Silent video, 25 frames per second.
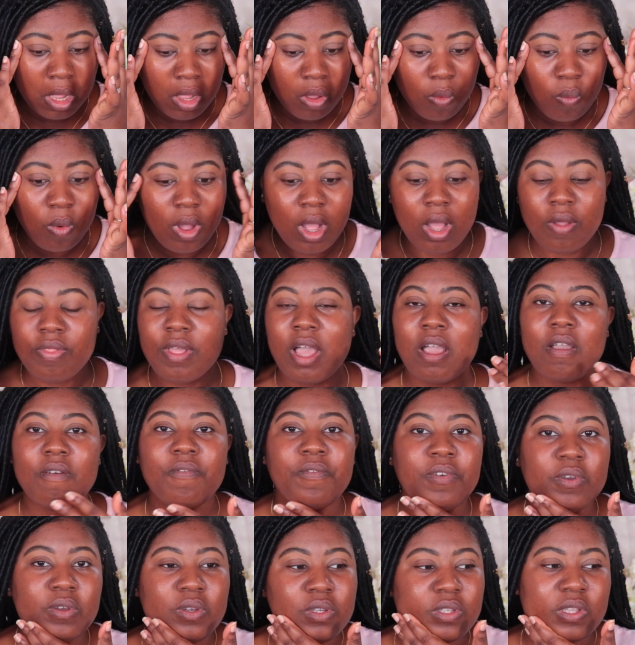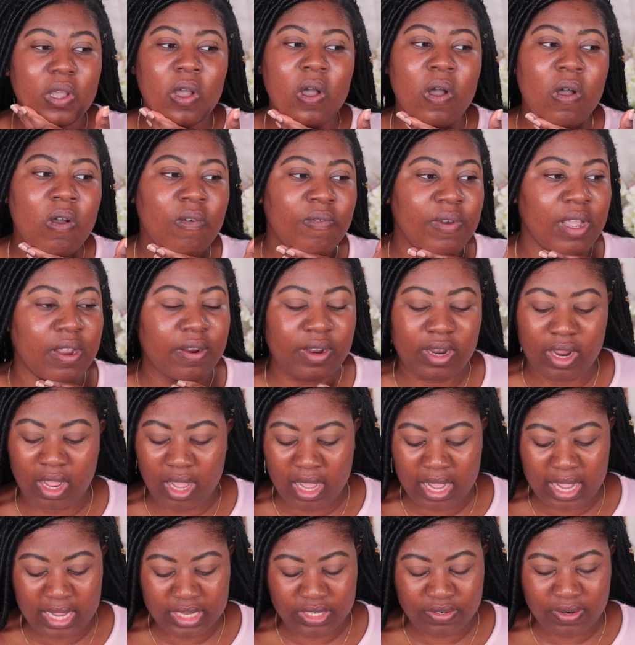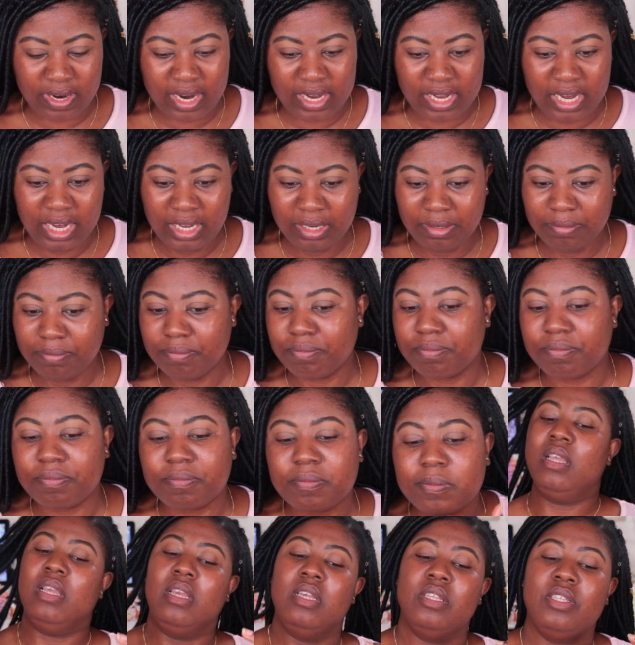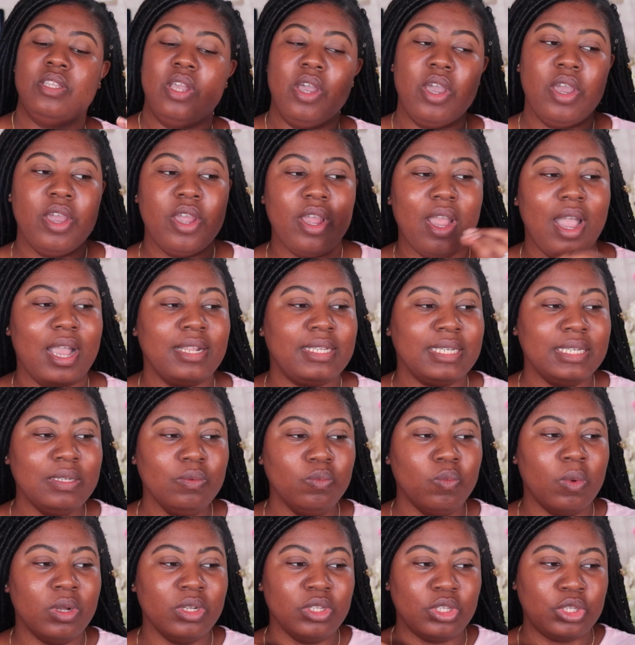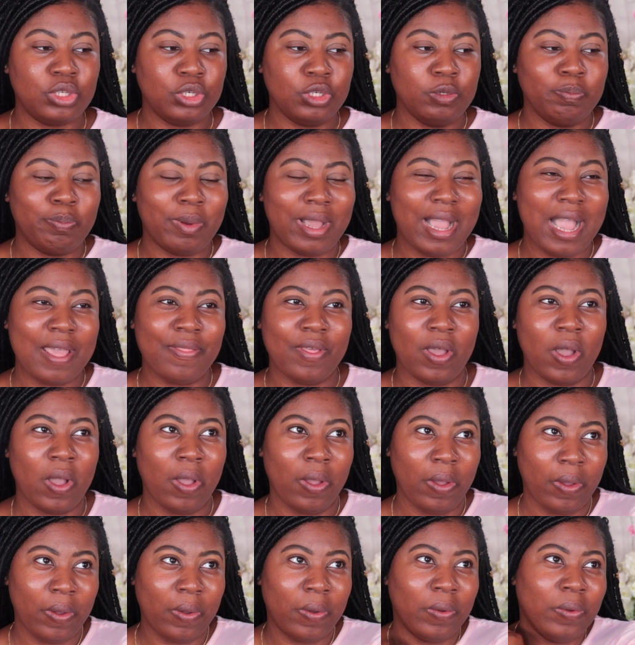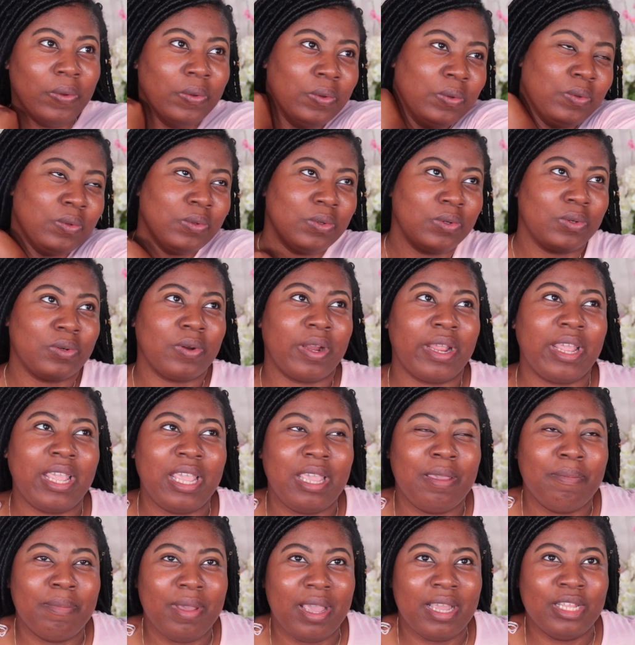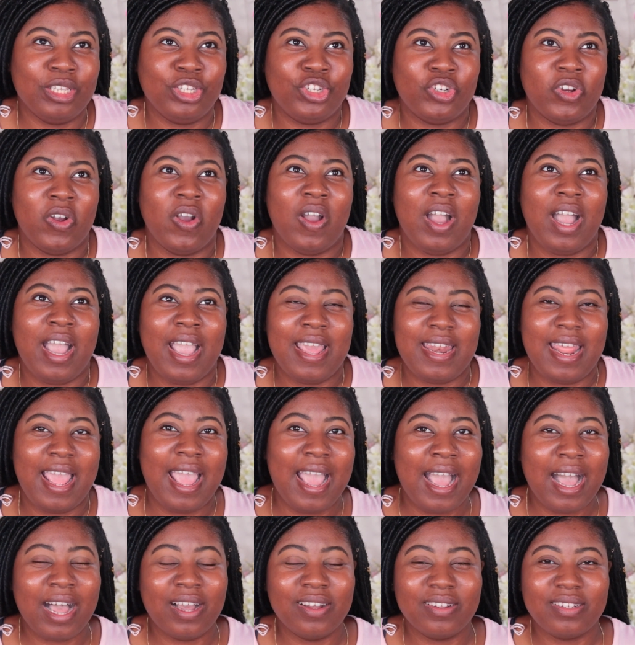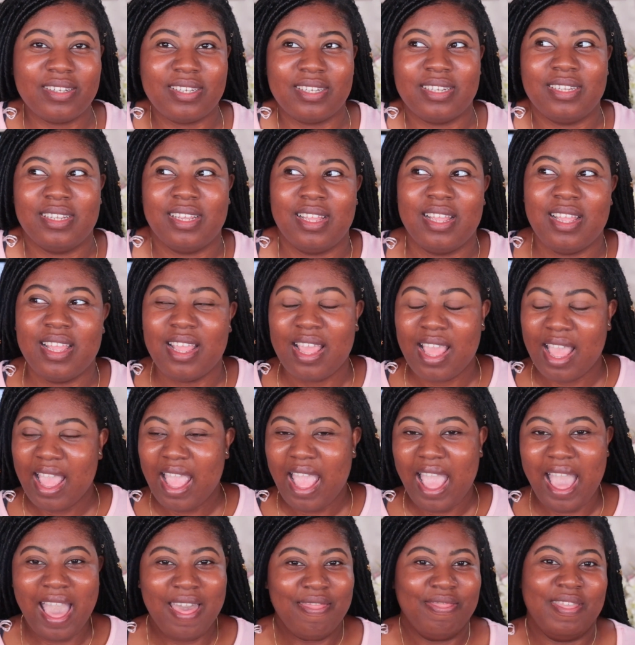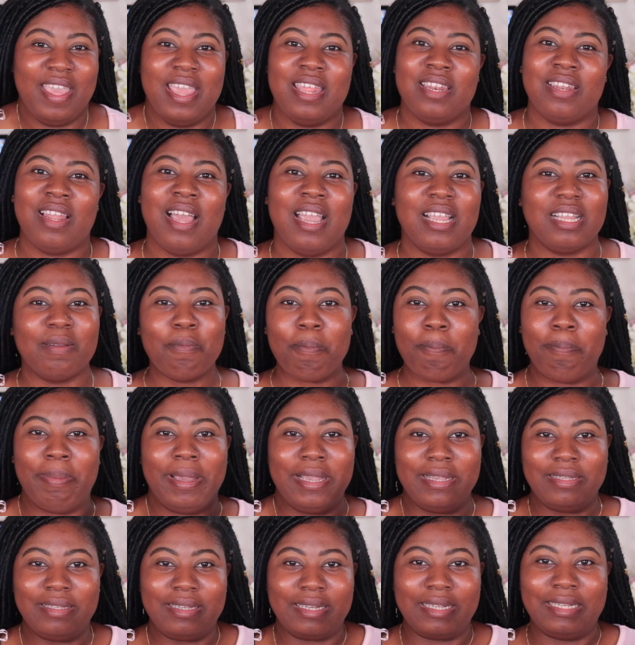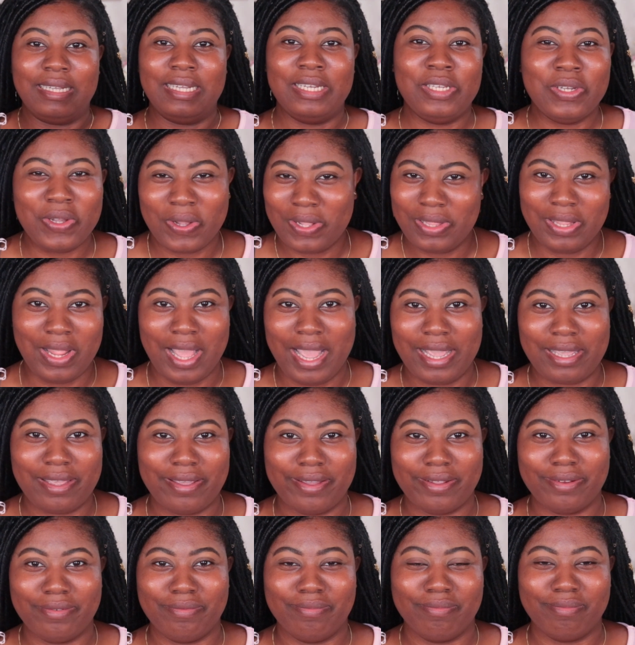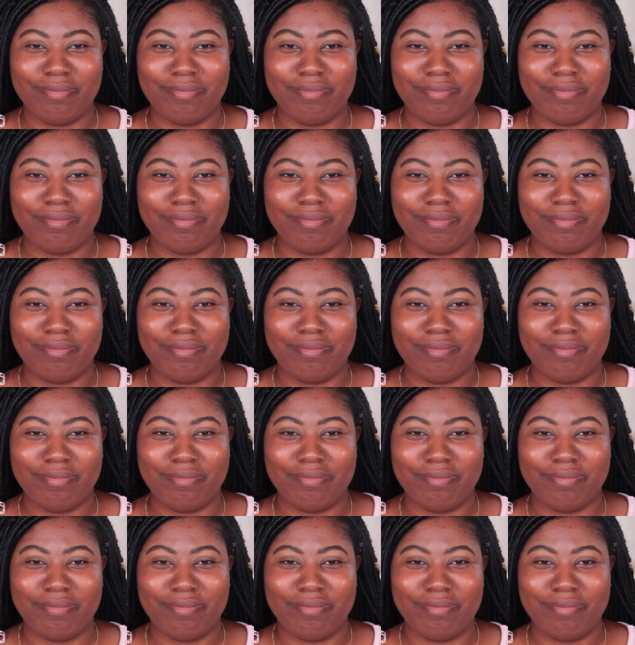Well, that feels all very hydrating. So I didn't want to buy the whole cream and try it out and then like basically not like it.